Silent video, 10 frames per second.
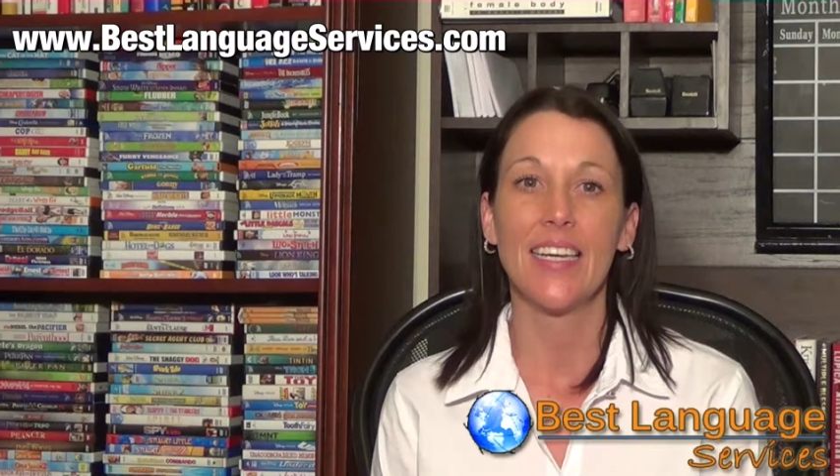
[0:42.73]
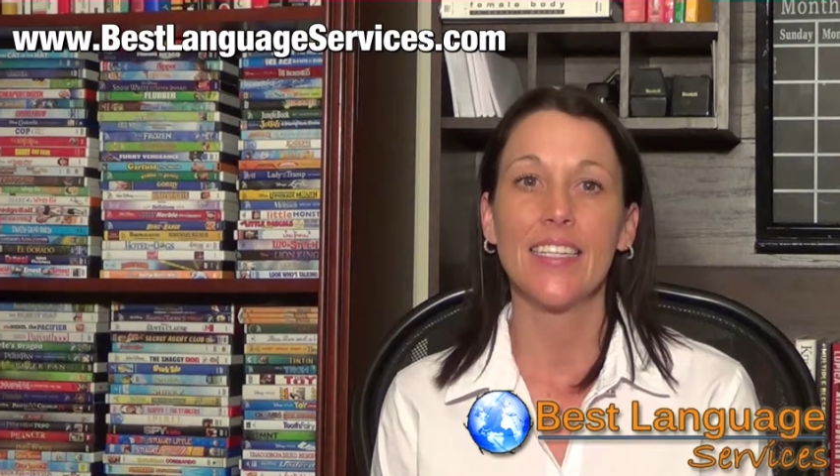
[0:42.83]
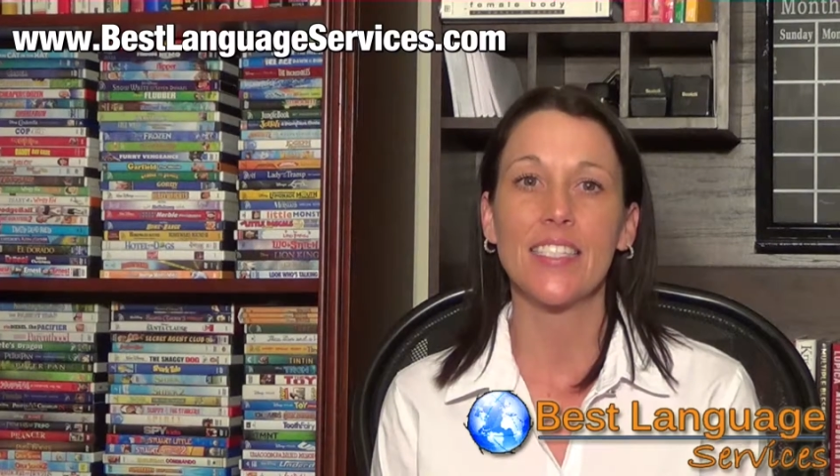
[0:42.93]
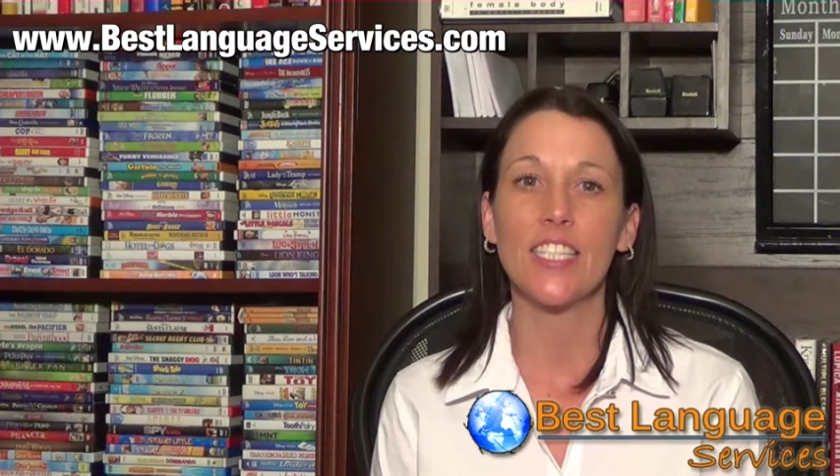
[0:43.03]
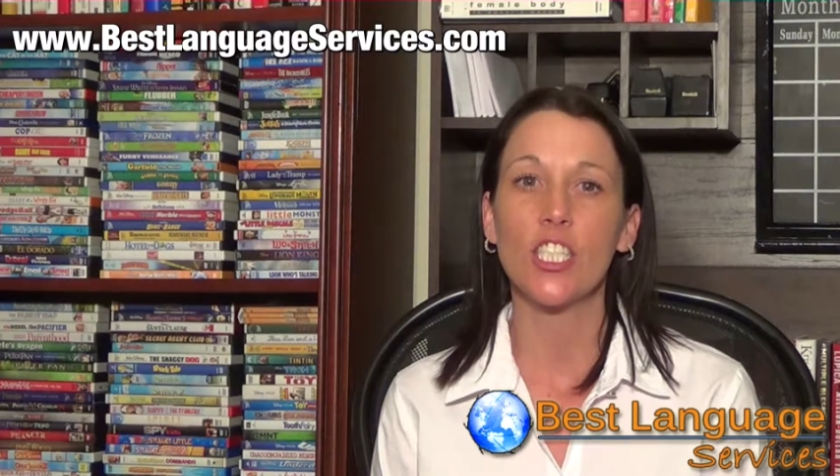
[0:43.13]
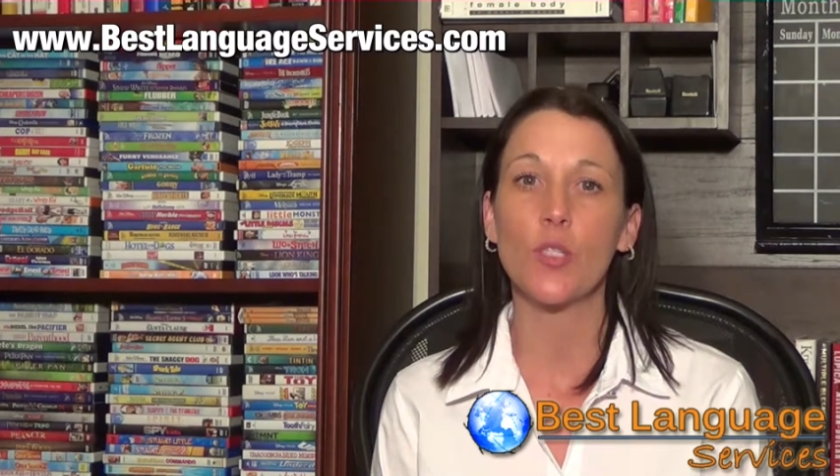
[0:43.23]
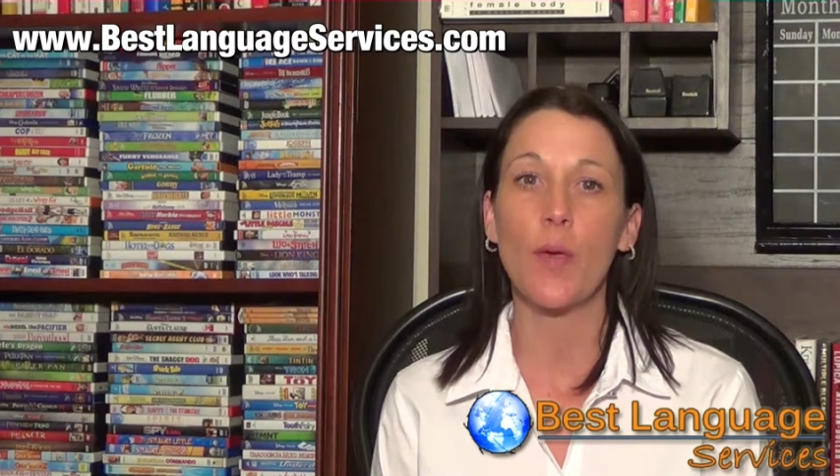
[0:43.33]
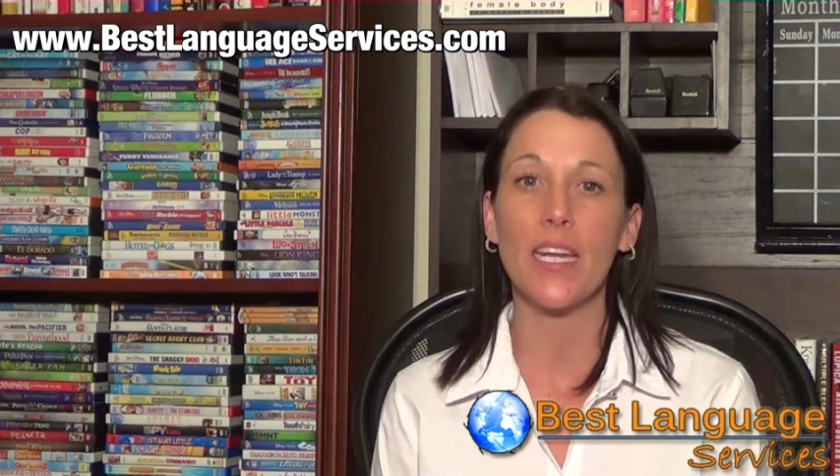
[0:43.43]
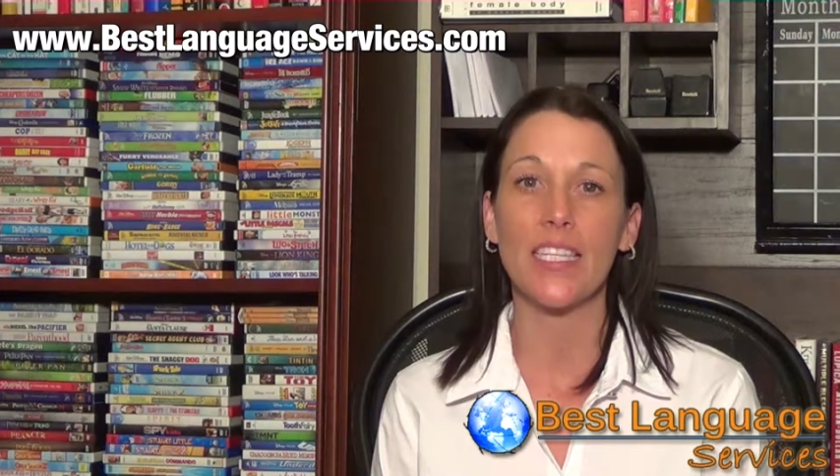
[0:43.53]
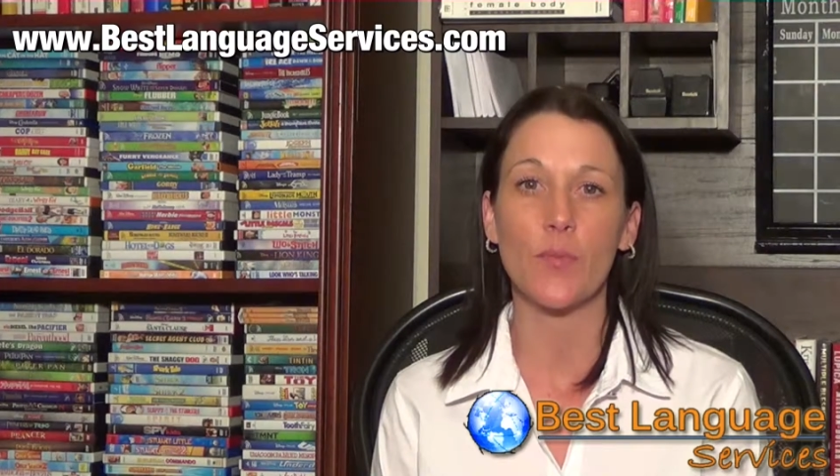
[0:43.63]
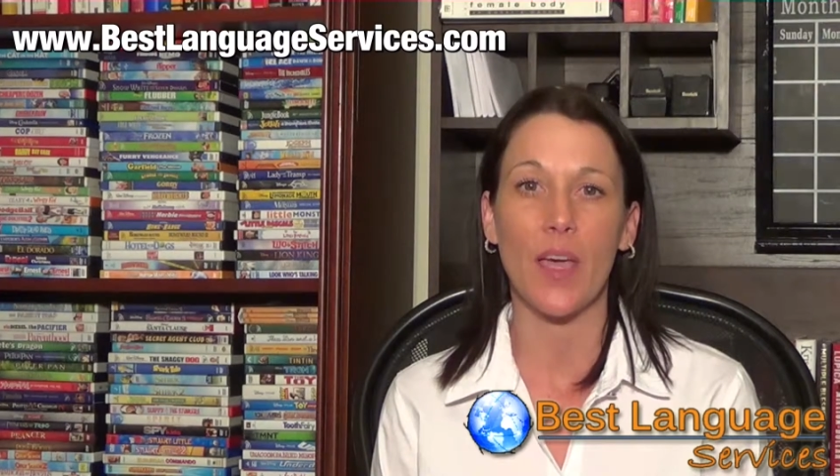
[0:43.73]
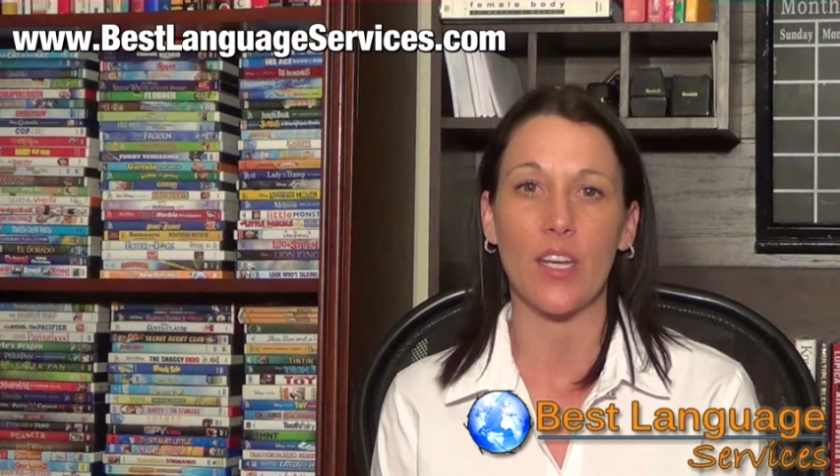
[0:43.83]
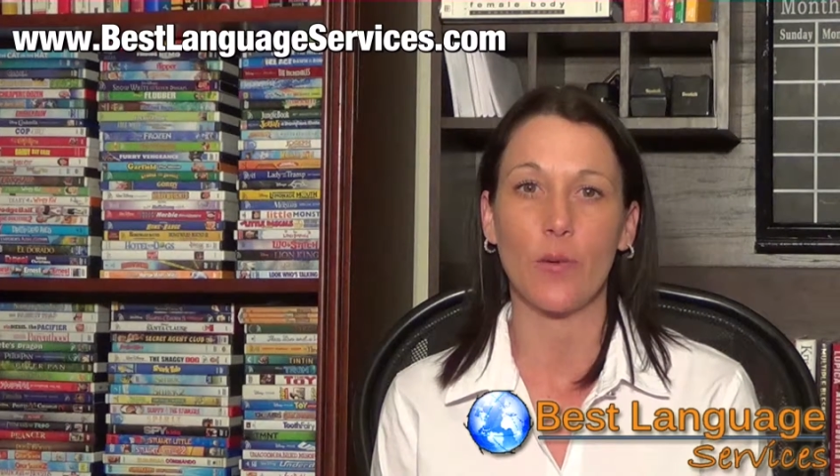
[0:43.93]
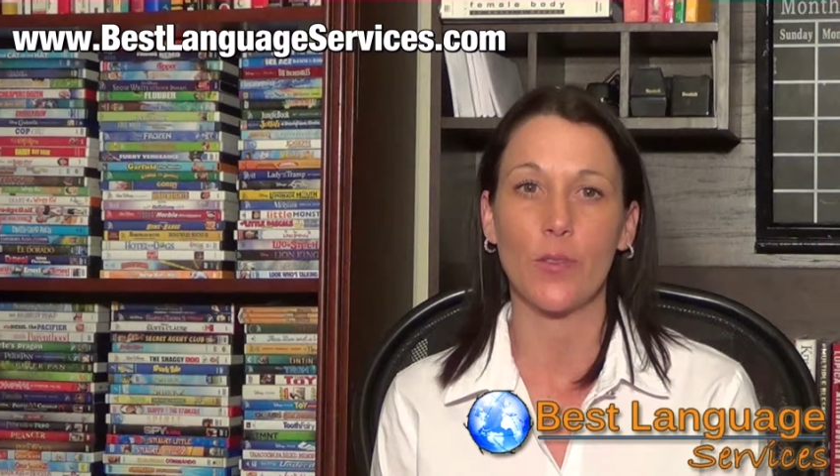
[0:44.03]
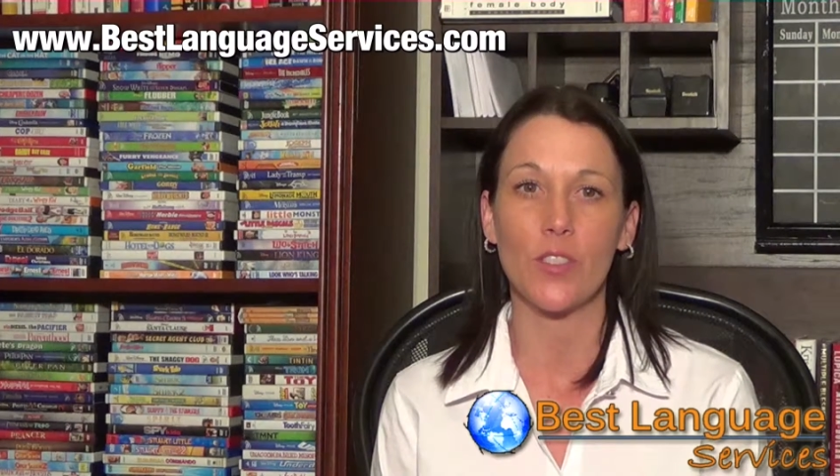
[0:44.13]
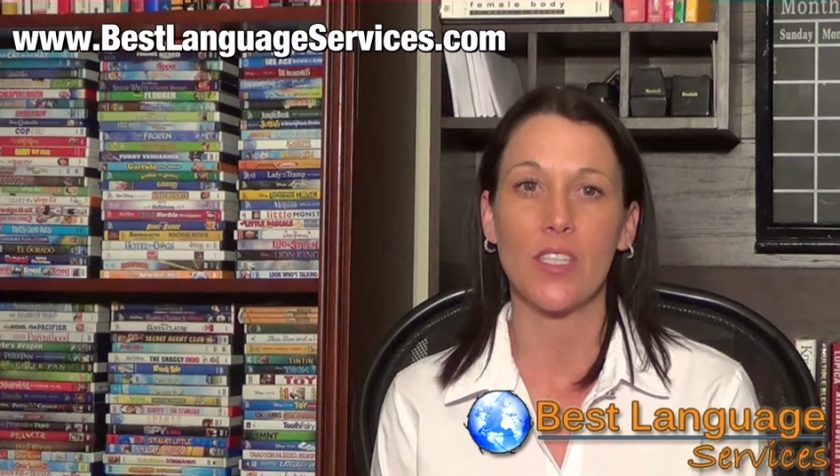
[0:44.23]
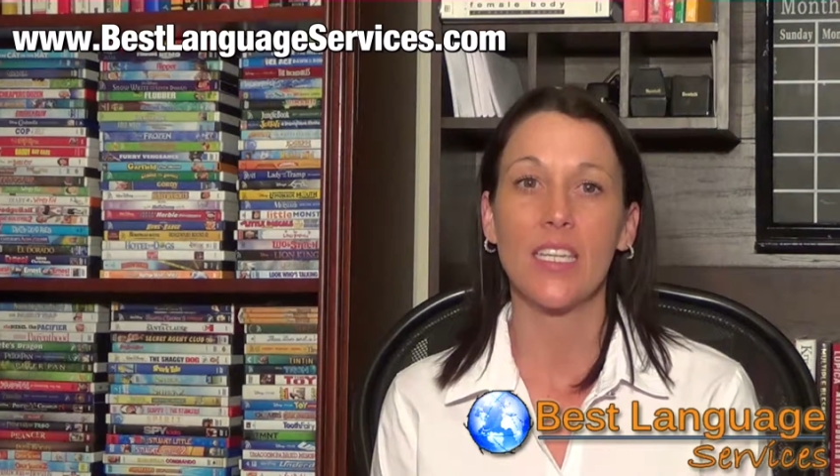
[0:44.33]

such as maintenance manuals,